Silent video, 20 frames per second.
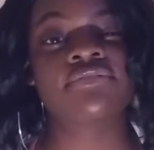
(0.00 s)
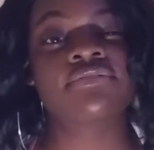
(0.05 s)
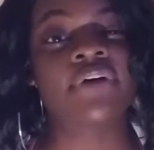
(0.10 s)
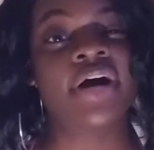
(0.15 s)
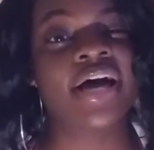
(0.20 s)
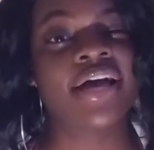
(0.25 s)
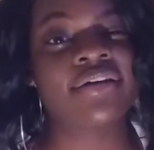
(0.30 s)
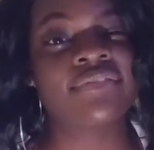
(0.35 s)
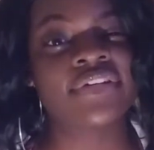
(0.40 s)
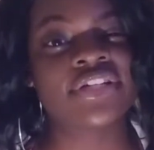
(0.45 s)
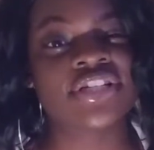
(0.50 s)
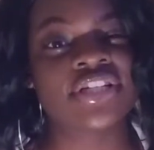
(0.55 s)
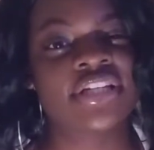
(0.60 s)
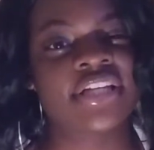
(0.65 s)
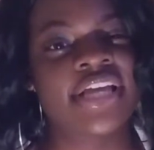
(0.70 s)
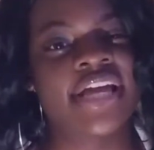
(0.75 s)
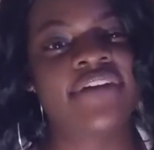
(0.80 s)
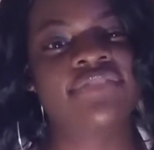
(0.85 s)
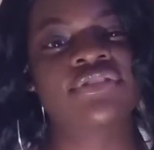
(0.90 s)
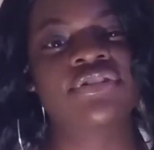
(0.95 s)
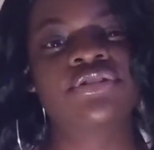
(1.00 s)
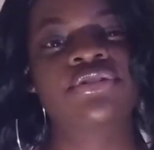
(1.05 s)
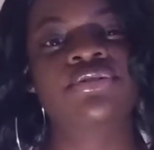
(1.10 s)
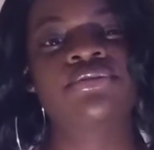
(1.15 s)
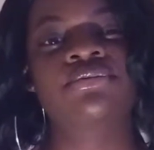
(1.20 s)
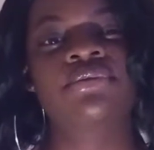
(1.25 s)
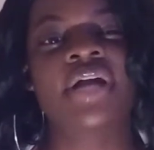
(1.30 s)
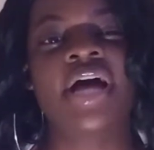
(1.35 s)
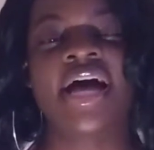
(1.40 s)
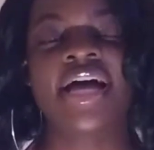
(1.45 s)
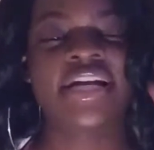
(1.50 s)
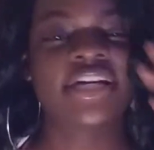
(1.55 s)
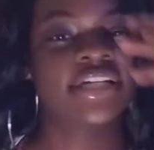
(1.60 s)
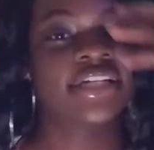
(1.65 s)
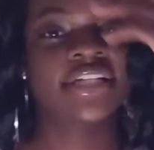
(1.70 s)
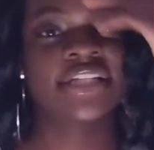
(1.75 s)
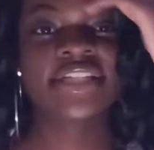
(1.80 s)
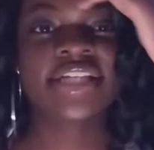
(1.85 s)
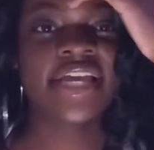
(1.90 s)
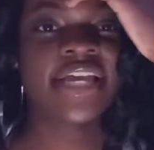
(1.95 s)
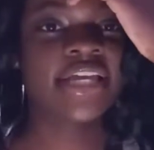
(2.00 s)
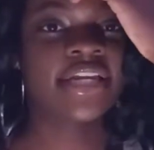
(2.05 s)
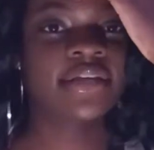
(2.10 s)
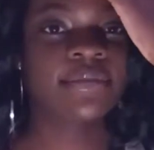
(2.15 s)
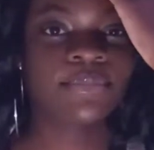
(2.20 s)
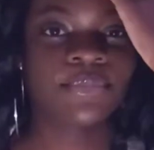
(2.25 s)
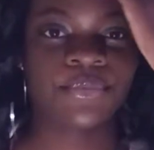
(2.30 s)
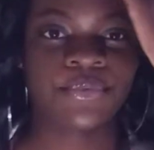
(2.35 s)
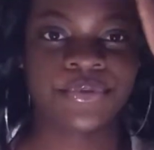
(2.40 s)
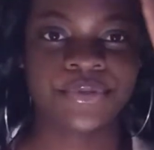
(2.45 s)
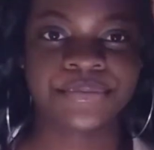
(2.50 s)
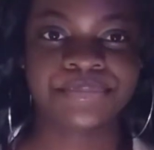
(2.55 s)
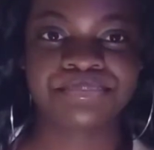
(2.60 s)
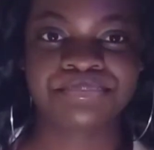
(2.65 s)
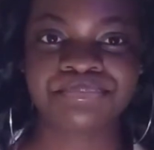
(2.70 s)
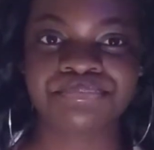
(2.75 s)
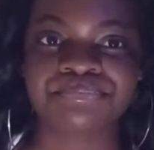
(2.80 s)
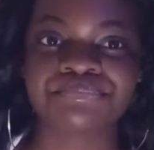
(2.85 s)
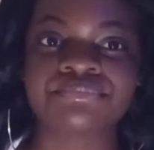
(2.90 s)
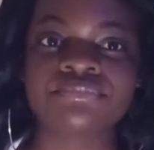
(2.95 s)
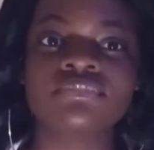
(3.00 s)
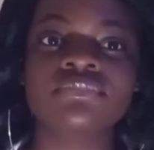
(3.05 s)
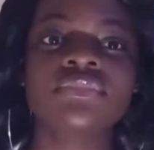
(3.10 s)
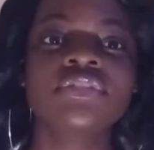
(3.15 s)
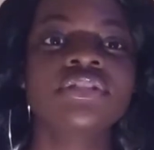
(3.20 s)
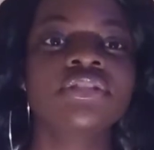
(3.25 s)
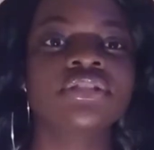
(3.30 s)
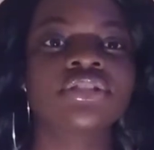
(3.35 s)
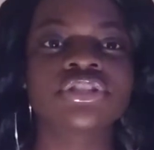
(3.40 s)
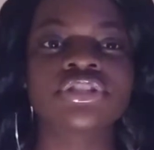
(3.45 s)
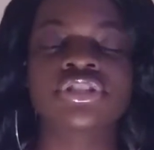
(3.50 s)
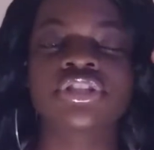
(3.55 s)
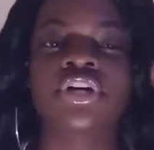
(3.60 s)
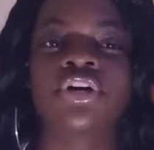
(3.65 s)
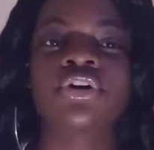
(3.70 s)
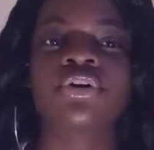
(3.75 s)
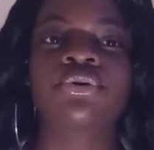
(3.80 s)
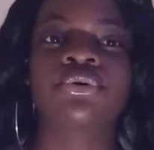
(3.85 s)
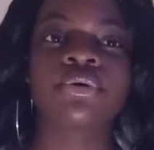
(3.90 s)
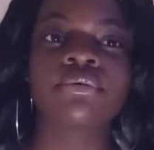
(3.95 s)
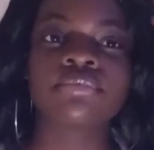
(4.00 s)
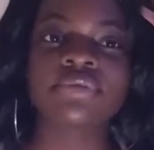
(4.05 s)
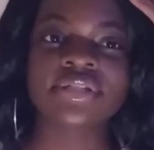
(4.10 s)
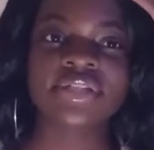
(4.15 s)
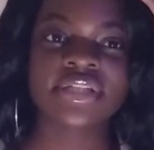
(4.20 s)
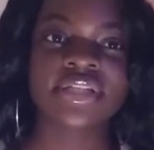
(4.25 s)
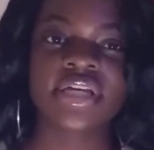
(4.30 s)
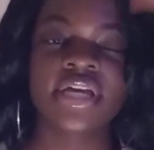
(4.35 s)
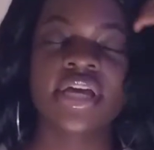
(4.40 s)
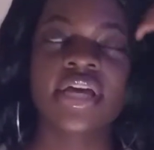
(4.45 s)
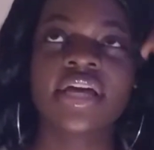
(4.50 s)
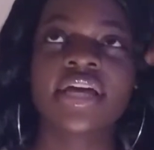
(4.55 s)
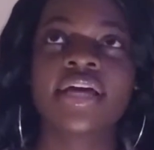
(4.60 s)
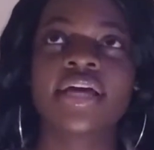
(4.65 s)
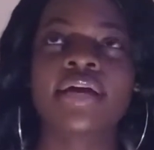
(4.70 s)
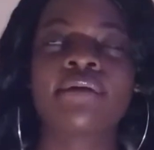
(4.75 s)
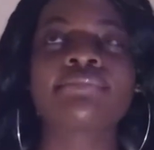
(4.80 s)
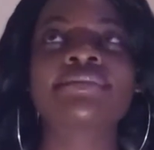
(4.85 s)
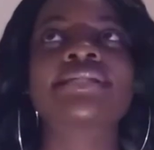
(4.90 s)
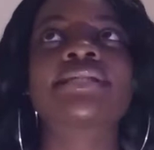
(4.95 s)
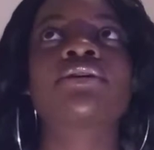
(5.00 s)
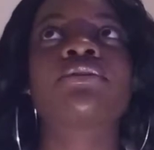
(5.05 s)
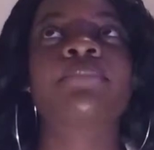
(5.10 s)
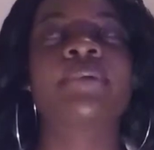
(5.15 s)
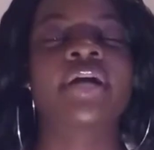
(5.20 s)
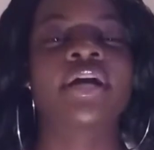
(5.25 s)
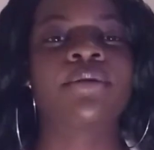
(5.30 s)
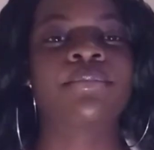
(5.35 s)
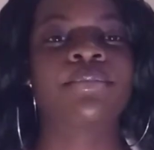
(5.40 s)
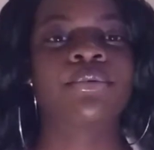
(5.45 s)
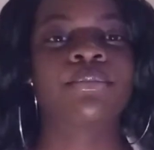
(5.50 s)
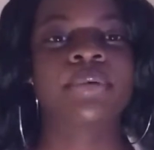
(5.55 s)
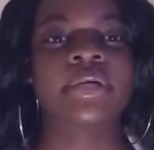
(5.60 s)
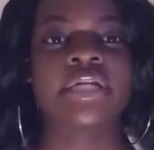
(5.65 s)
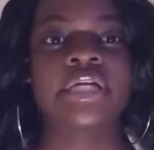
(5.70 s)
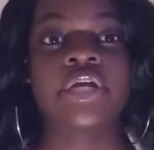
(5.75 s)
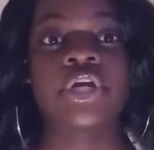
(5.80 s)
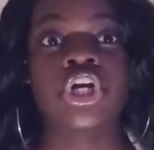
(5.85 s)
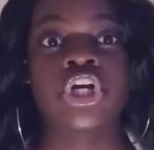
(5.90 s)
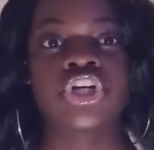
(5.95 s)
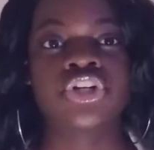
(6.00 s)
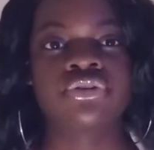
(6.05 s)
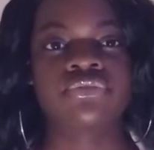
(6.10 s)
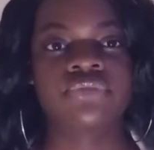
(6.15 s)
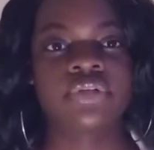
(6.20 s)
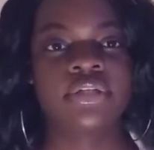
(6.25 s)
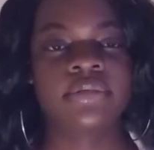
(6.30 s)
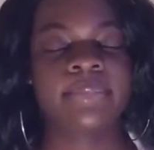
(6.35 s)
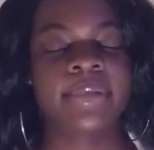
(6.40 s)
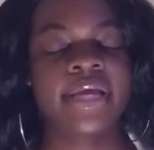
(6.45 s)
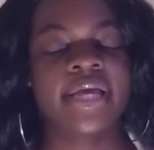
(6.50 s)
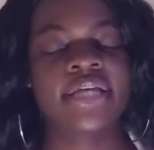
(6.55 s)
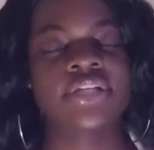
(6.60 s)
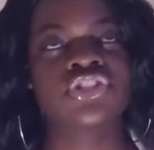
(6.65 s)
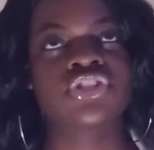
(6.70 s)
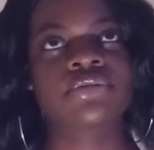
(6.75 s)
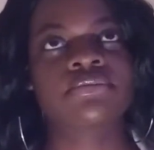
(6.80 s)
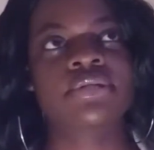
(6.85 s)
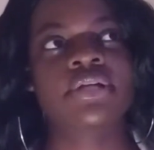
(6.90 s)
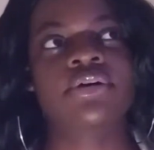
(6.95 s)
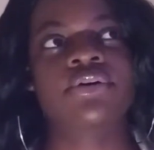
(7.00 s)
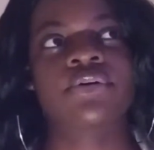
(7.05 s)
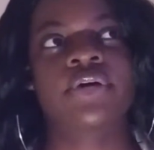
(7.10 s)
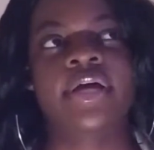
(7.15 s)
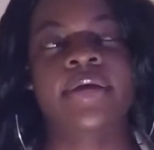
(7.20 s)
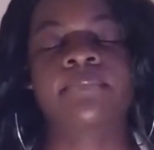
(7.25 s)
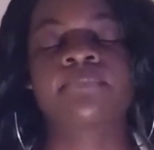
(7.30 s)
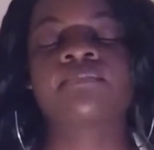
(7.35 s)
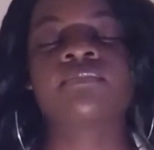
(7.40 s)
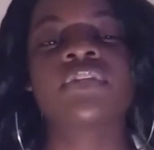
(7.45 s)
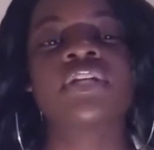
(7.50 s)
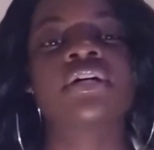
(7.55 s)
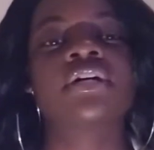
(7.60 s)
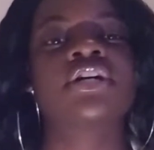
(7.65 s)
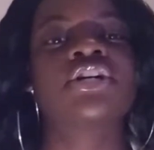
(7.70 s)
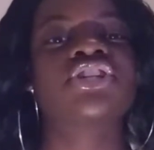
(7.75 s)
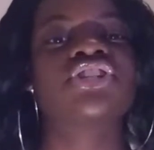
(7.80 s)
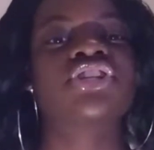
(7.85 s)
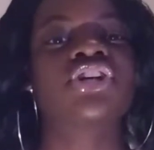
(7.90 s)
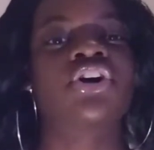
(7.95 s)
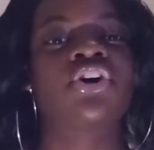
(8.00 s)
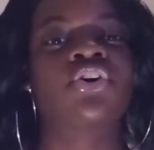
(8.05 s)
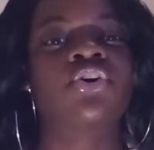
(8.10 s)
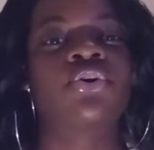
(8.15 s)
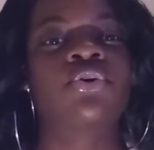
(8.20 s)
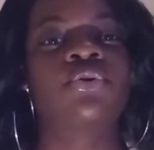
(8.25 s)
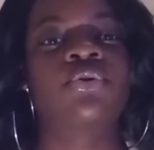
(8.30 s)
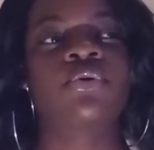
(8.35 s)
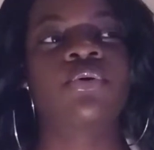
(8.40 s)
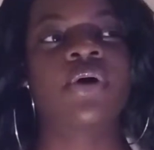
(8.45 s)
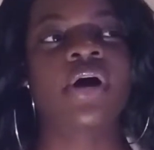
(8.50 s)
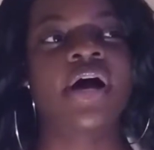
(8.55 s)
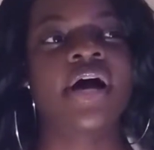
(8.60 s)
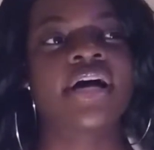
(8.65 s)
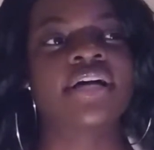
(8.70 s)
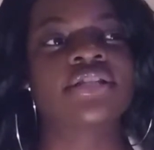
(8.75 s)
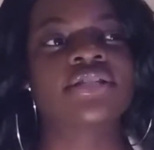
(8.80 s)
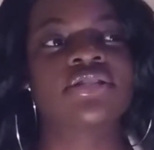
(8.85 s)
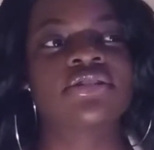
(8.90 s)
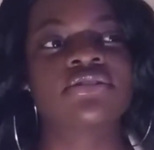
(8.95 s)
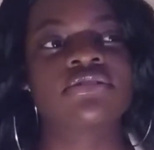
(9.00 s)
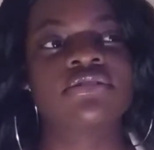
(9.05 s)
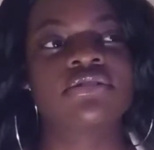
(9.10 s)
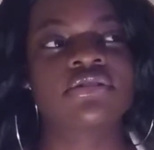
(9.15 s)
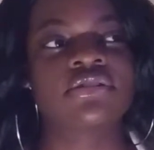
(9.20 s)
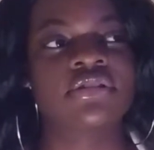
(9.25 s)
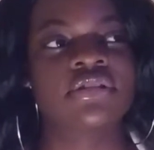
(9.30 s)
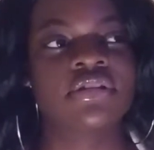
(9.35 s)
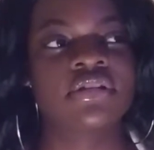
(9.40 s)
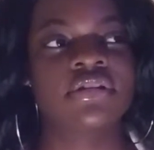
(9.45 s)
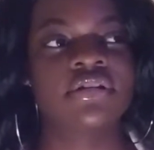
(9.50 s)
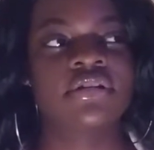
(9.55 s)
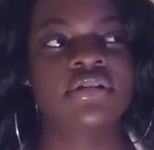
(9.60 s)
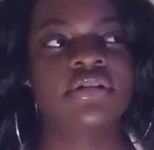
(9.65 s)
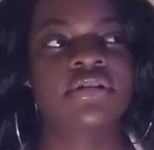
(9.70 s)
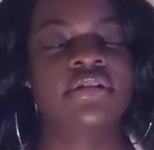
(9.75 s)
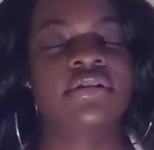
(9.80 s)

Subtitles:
5-ish in the afternoon, I couldn't take it anymore. So it was still bearable, but it hurt really bad. So I was like, okay. So I took the